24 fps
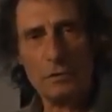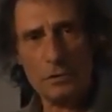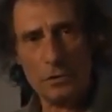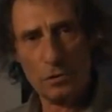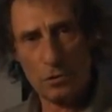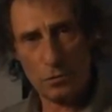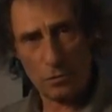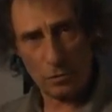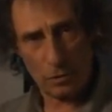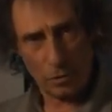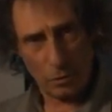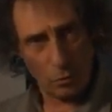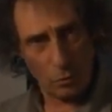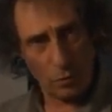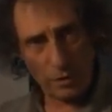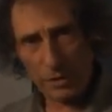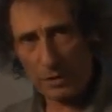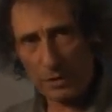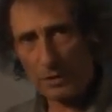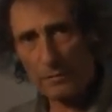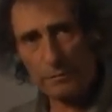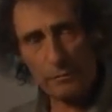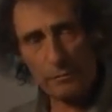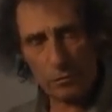So
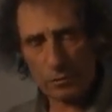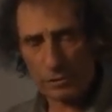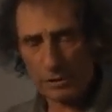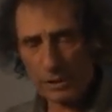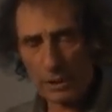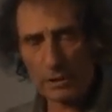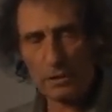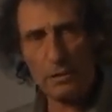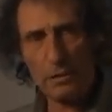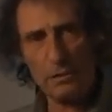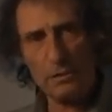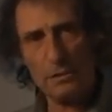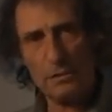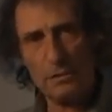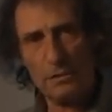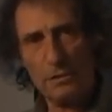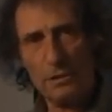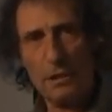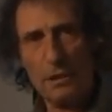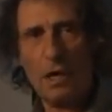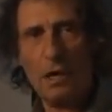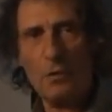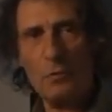within a few seconds,